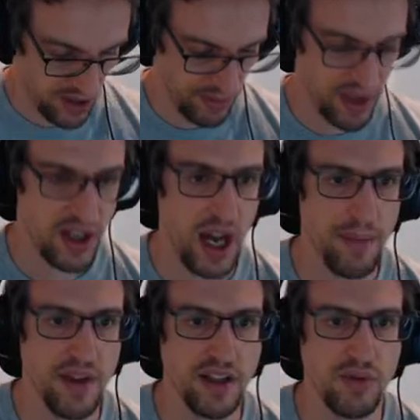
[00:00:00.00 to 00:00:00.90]
I'm going to copy
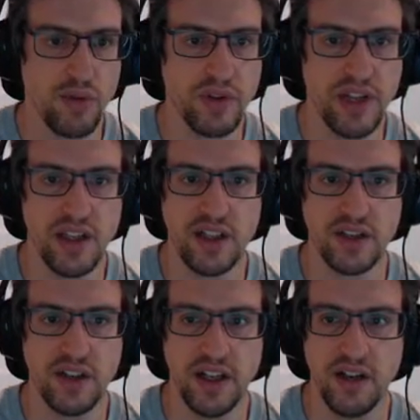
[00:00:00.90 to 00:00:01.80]
this. We will need this
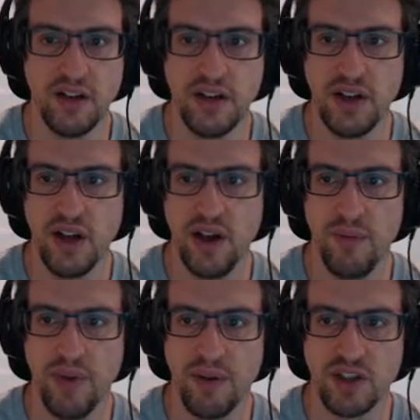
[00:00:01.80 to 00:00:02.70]
later,
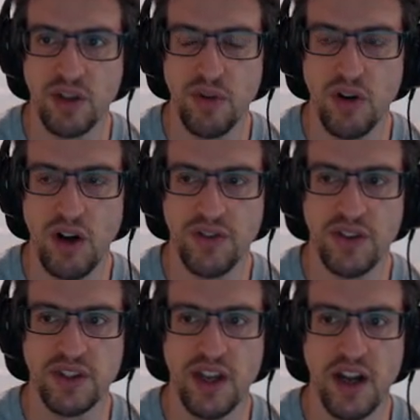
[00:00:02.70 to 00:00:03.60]
but I'm just going to put it off to the
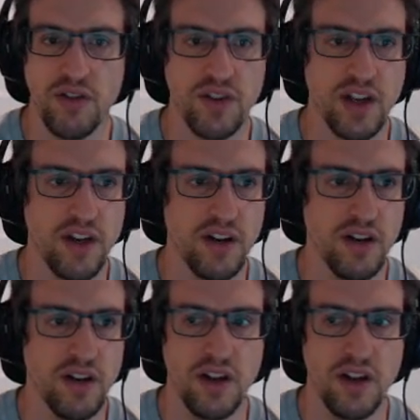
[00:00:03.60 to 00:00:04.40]
side over here.